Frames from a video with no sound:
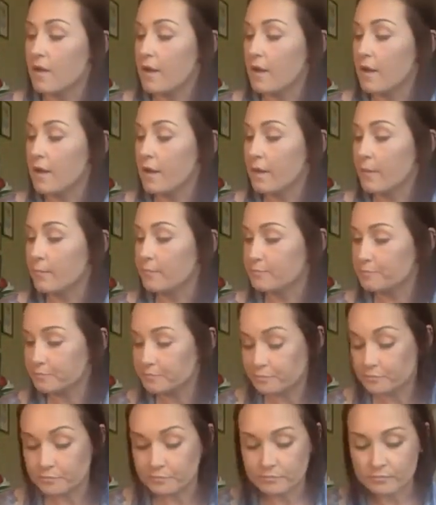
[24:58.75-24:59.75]

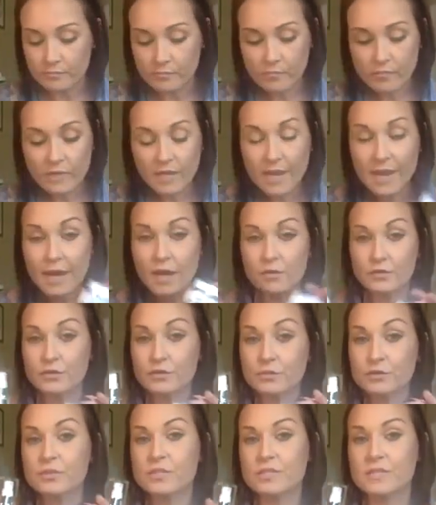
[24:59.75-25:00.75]
How do
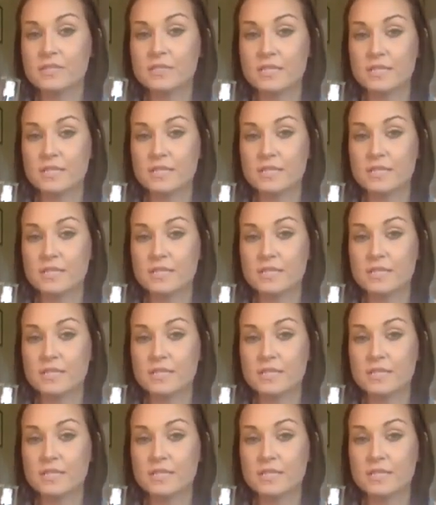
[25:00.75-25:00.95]
you use these